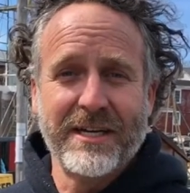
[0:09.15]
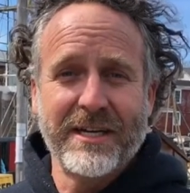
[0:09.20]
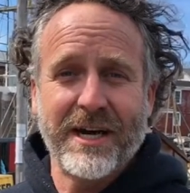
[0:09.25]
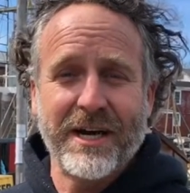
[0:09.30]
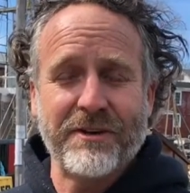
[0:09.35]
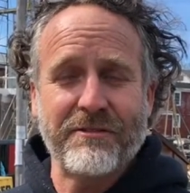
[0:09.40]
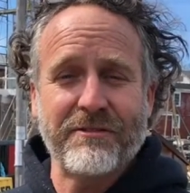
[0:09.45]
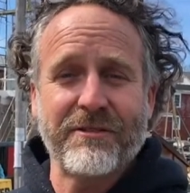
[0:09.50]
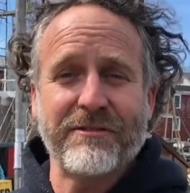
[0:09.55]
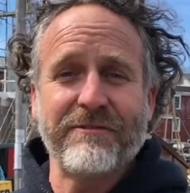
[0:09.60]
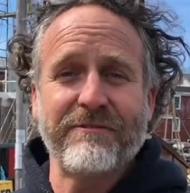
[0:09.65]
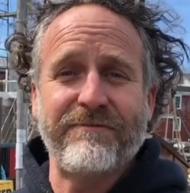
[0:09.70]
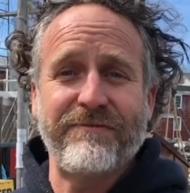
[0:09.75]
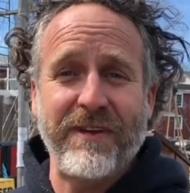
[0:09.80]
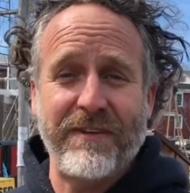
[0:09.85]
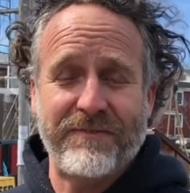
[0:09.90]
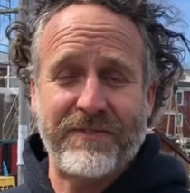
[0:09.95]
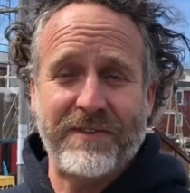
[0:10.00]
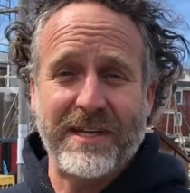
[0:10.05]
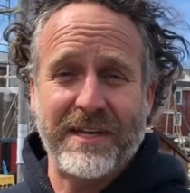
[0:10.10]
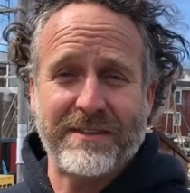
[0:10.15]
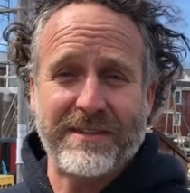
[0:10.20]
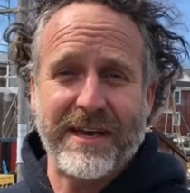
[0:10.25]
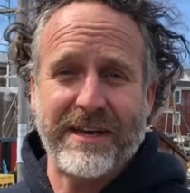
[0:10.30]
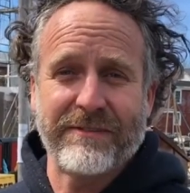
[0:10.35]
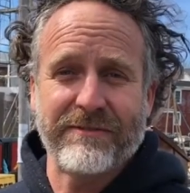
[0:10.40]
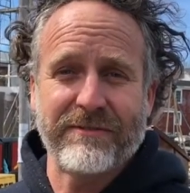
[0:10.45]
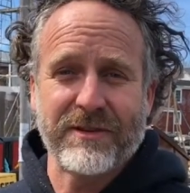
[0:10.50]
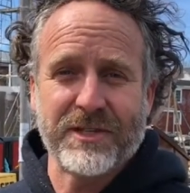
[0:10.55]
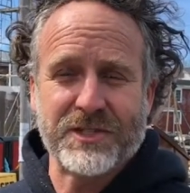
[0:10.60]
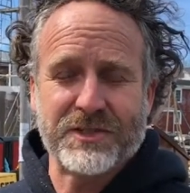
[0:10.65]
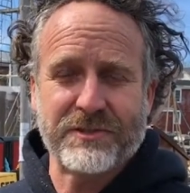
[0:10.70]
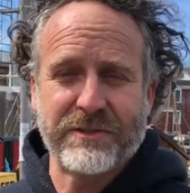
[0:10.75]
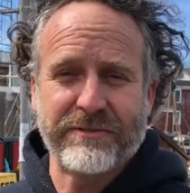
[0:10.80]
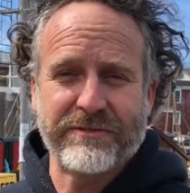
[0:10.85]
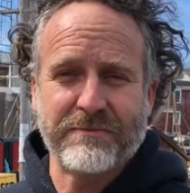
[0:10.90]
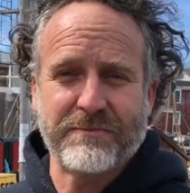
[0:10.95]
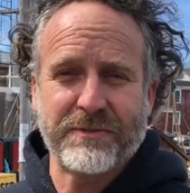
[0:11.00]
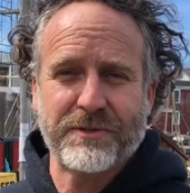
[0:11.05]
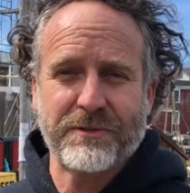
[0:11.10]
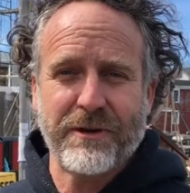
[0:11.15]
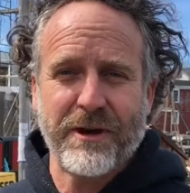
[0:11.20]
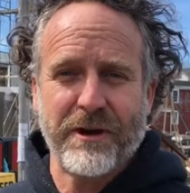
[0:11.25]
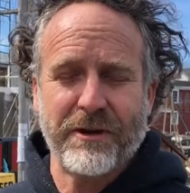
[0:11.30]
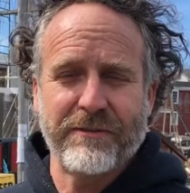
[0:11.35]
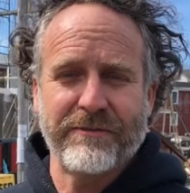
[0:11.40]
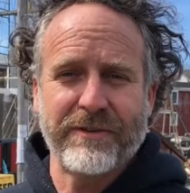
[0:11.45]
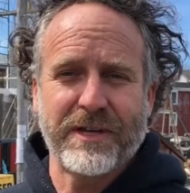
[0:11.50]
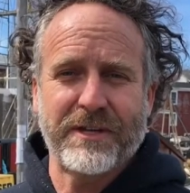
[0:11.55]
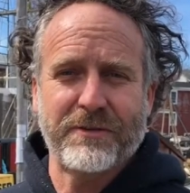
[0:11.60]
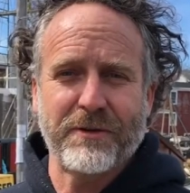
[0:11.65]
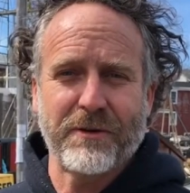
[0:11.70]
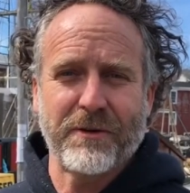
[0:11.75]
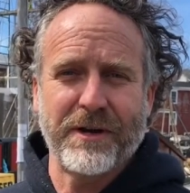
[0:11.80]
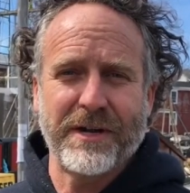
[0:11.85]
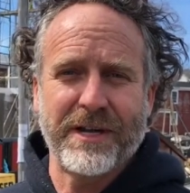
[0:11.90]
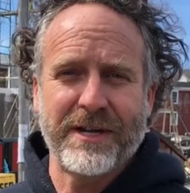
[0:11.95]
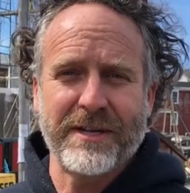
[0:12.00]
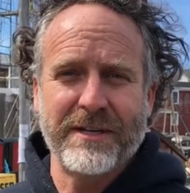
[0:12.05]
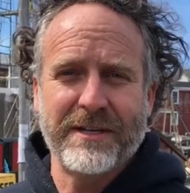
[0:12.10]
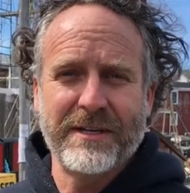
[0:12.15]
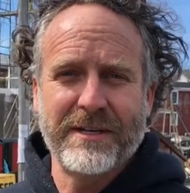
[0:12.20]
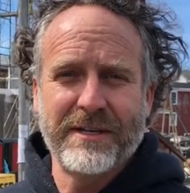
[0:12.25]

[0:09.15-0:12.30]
150th anniversary from Toronto to Victoria